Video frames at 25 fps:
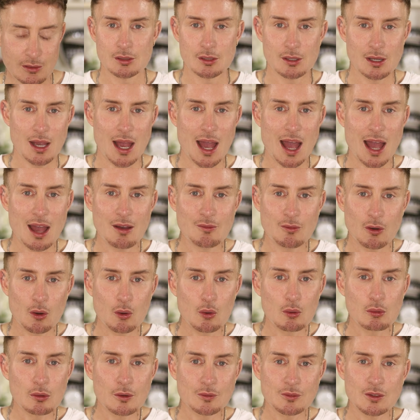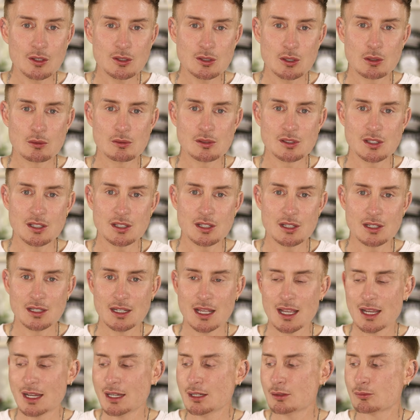you have all of the tools that you
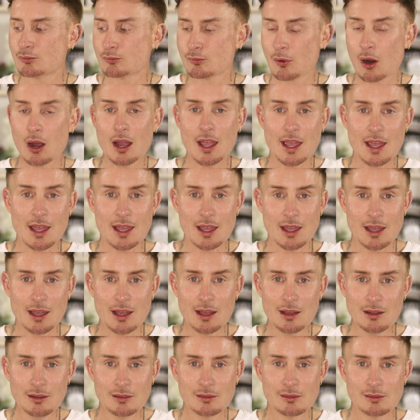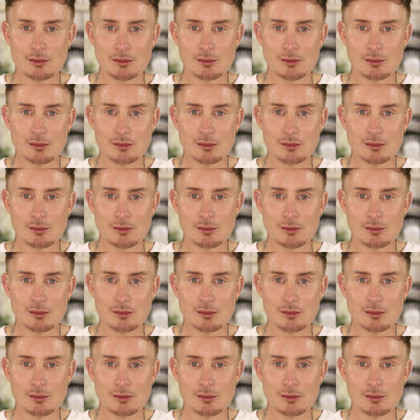need right here.